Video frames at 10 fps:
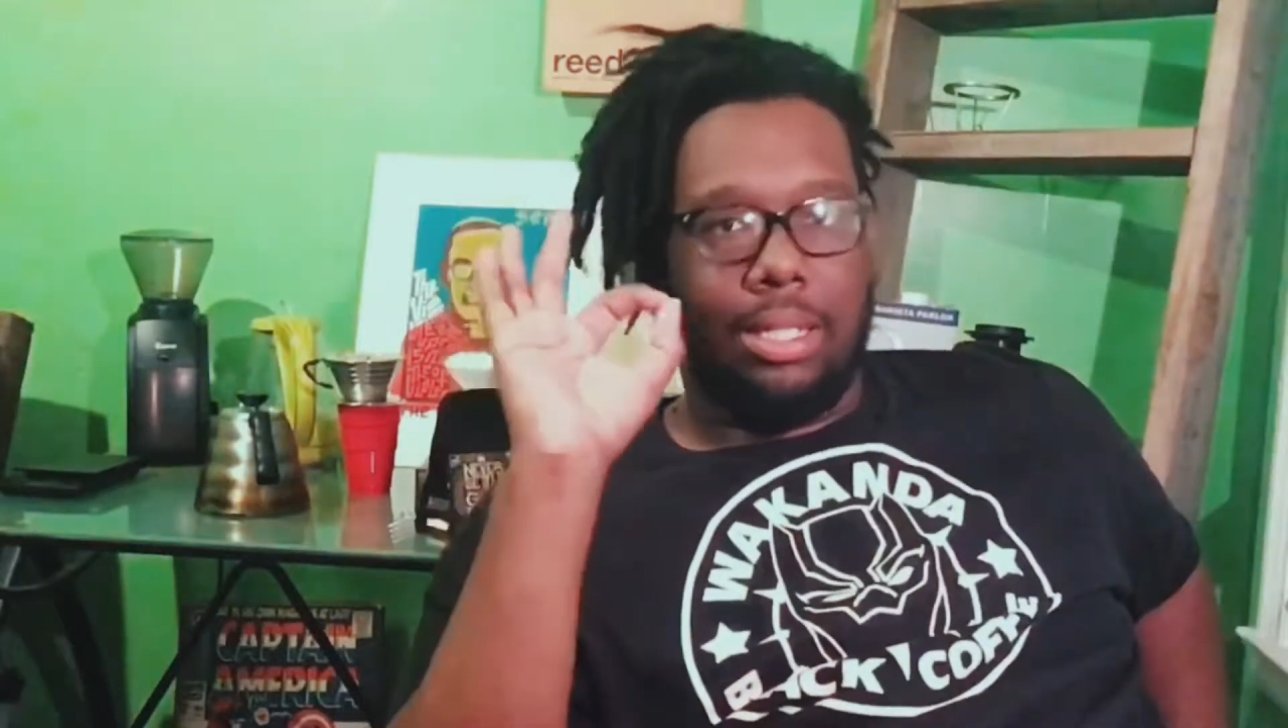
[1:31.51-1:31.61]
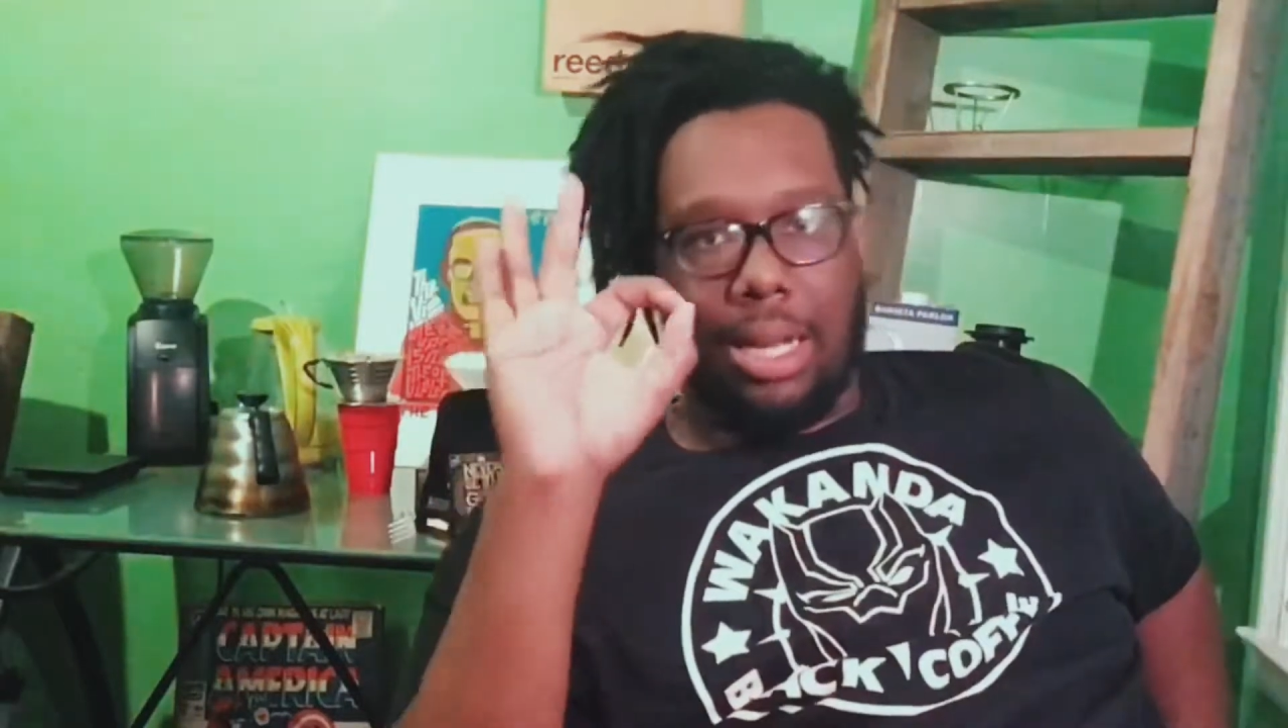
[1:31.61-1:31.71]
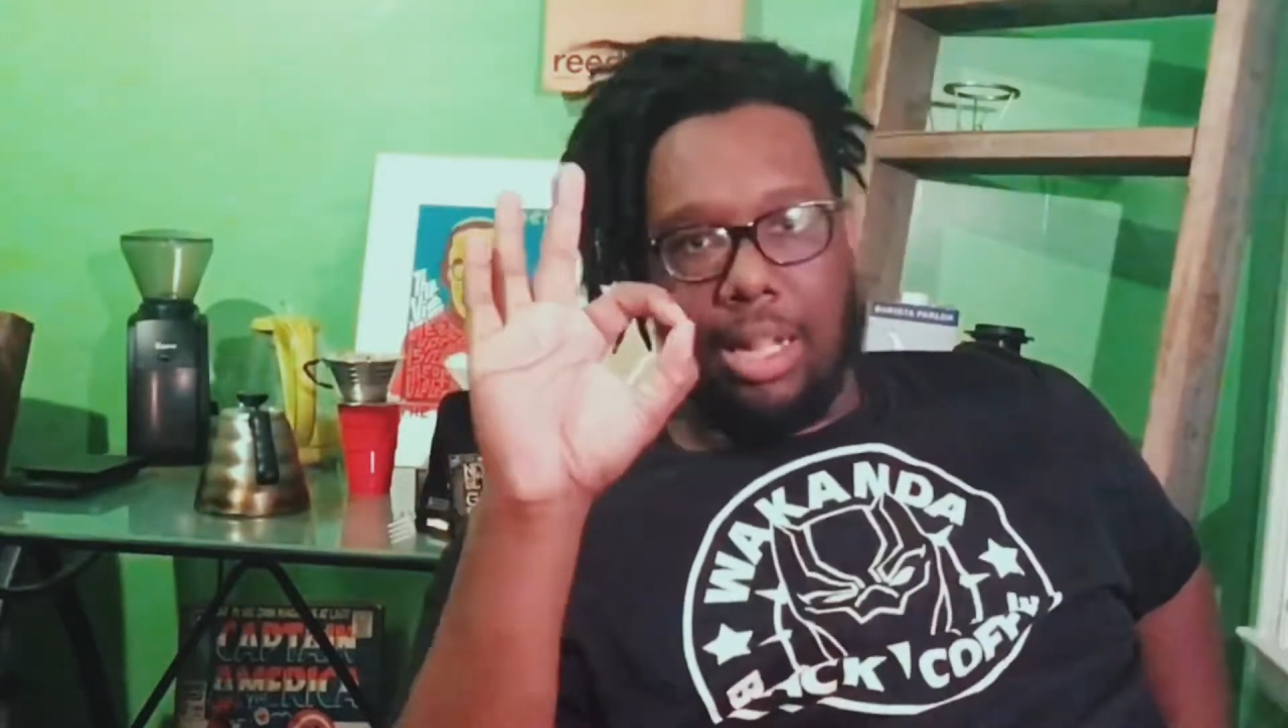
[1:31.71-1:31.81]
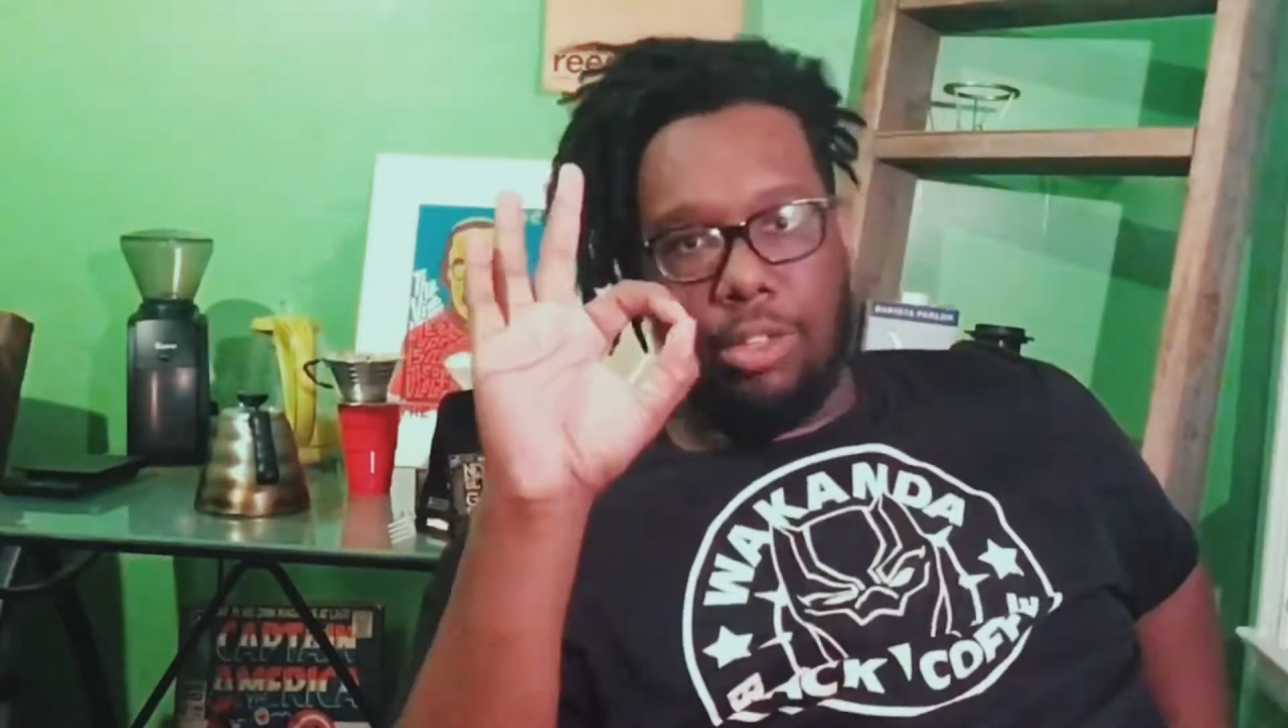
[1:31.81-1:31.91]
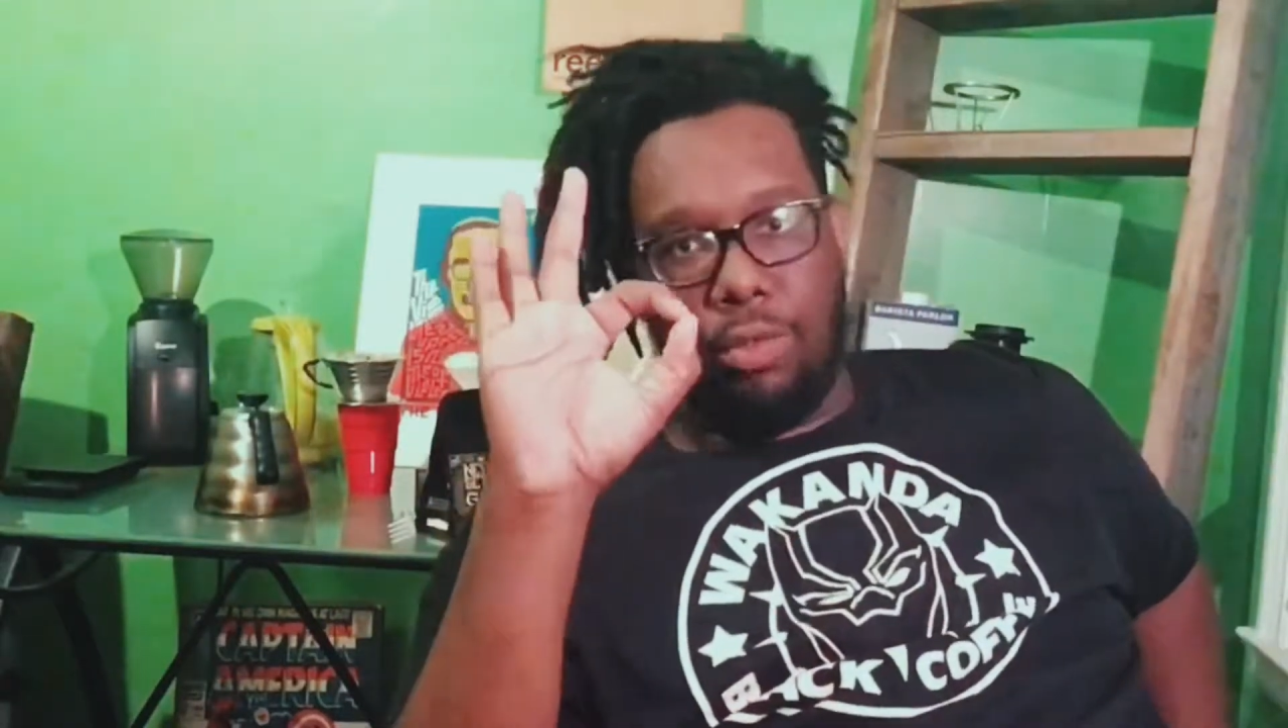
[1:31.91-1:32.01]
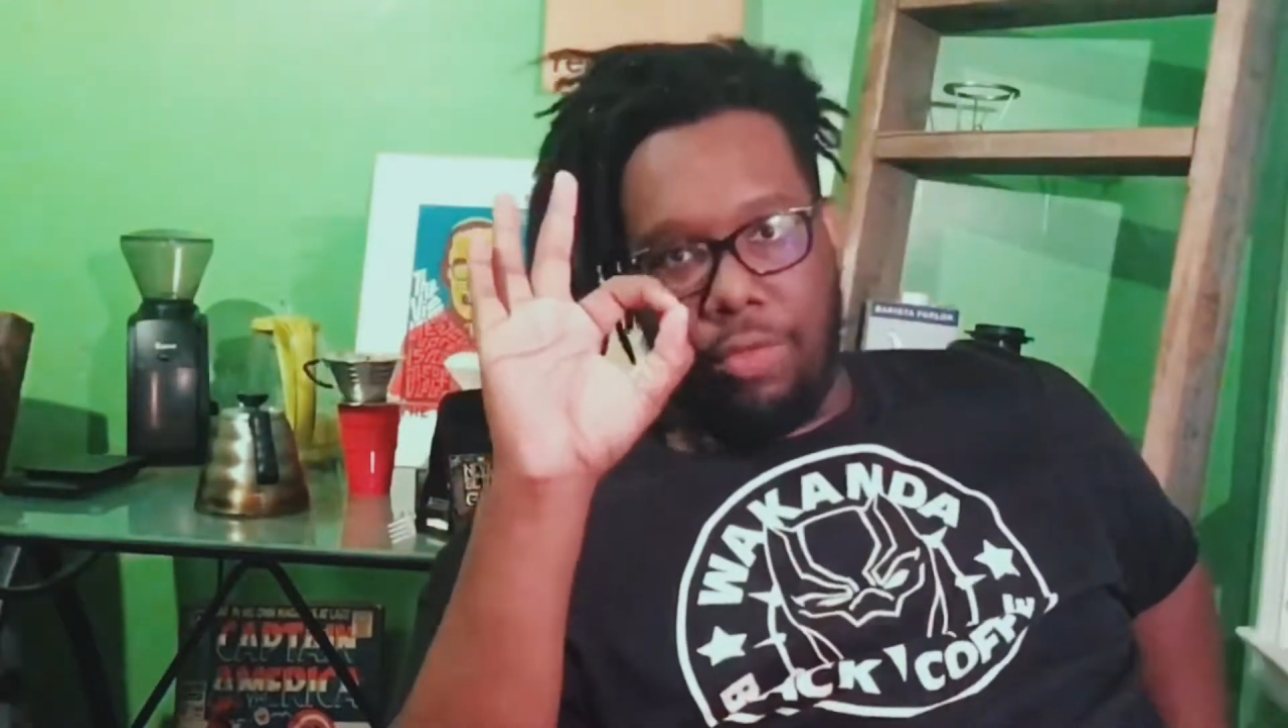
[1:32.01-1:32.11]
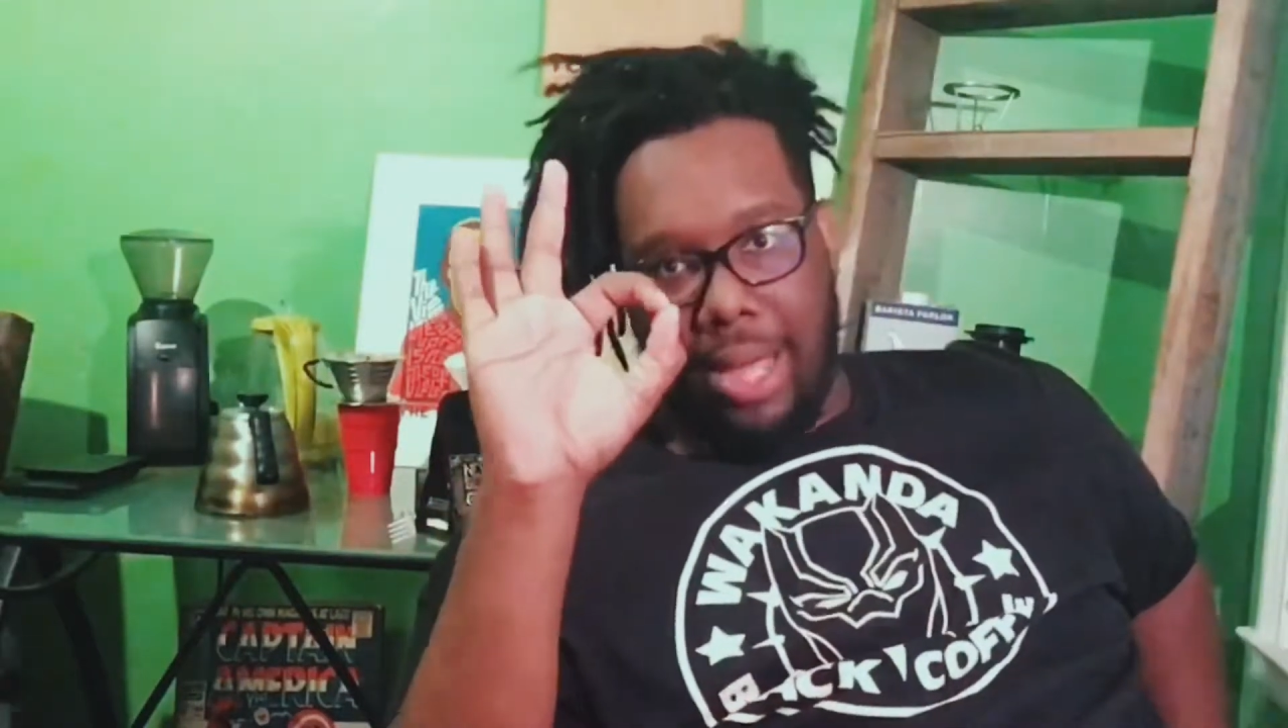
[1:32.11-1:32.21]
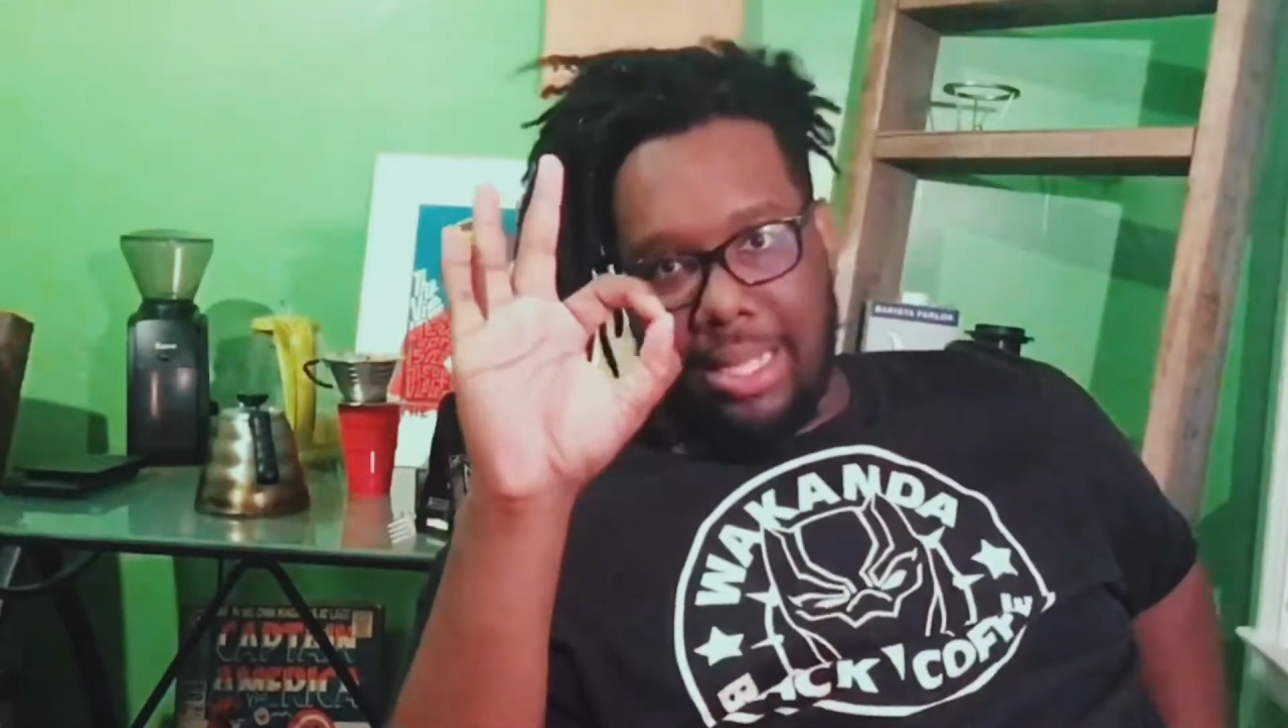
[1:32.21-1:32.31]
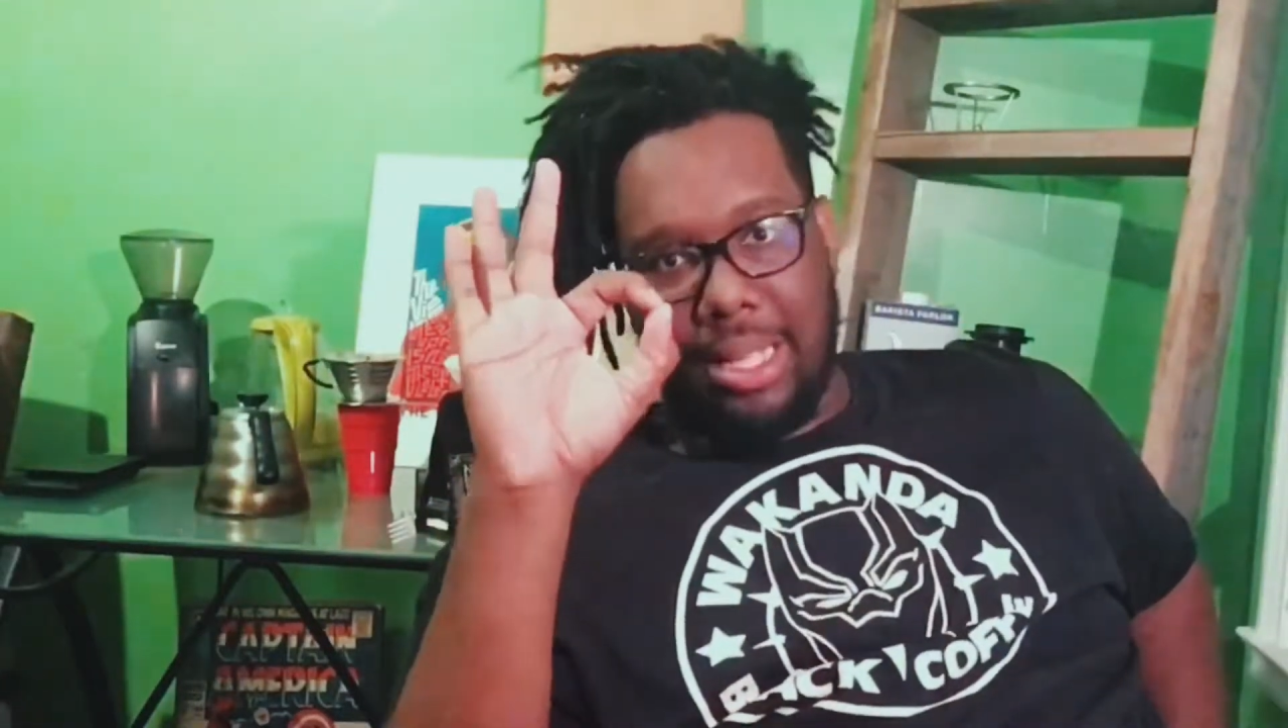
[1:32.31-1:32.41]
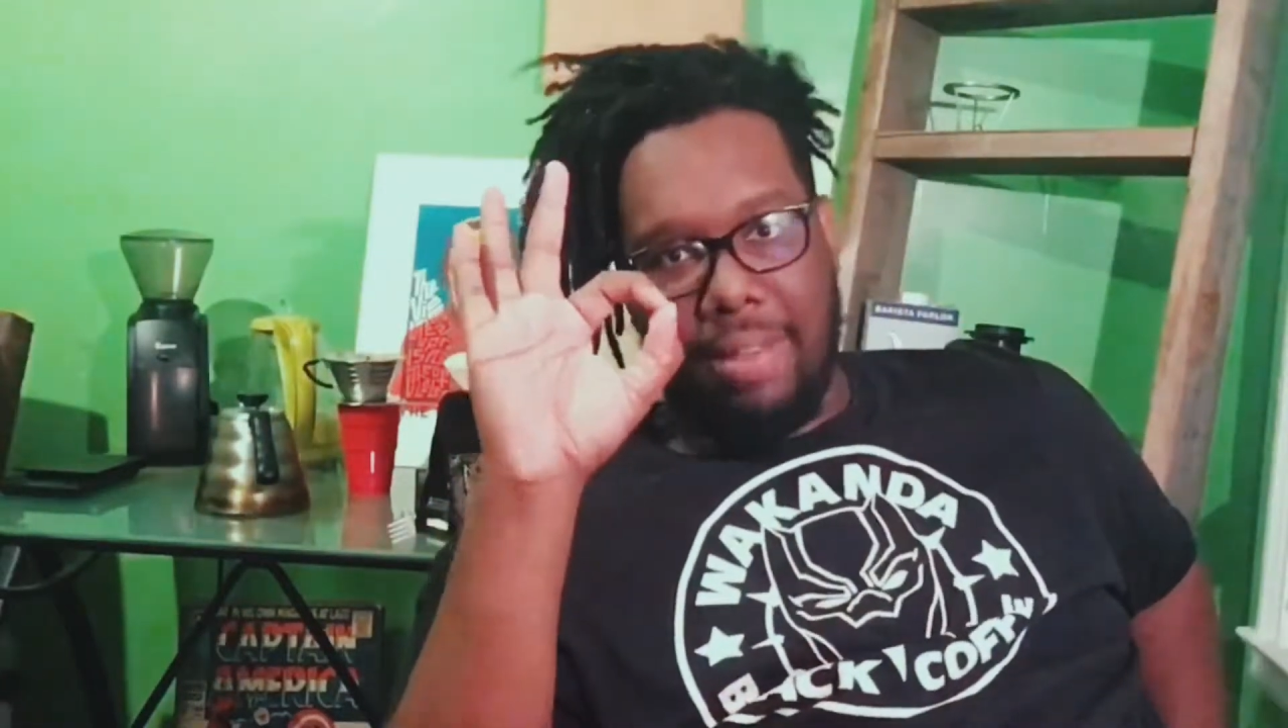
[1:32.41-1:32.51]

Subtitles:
Shout out to Vice